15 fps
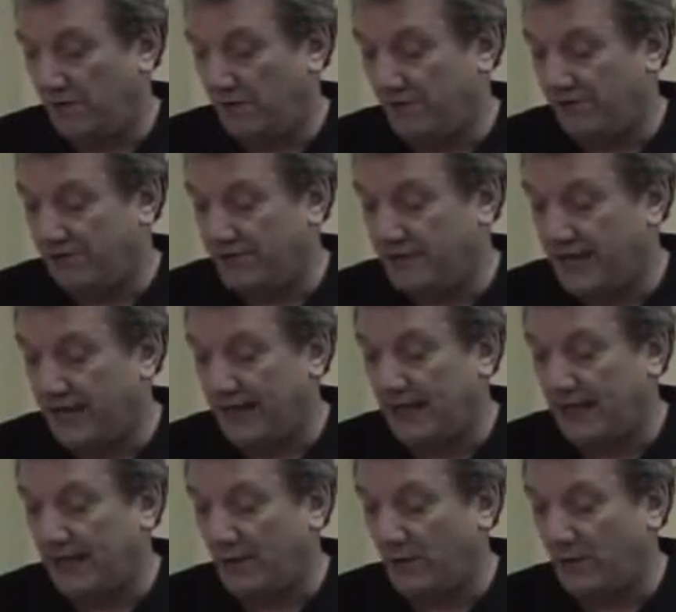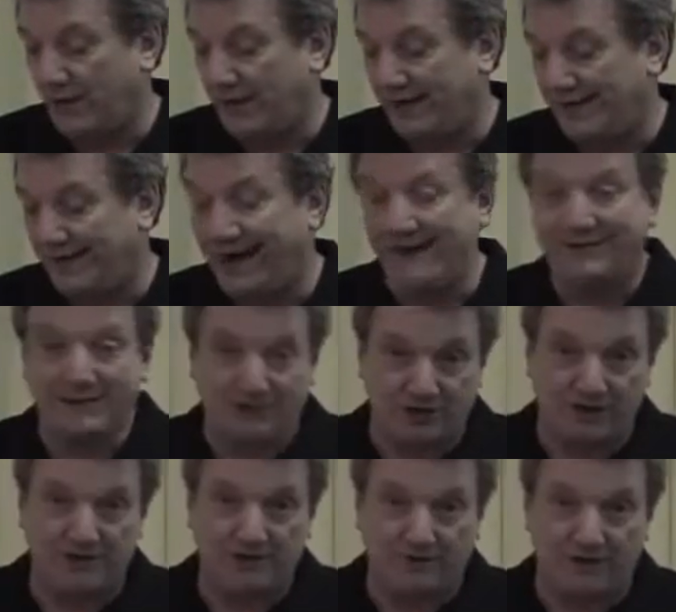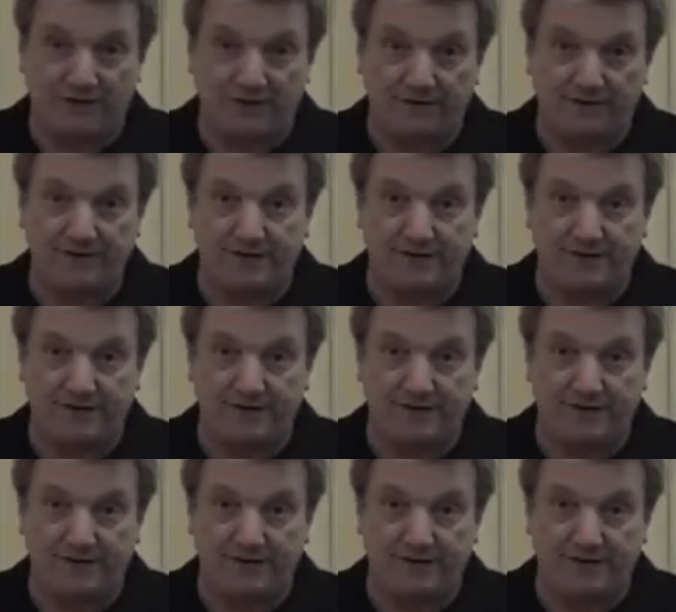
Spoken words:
There's not a lot of way not to justify this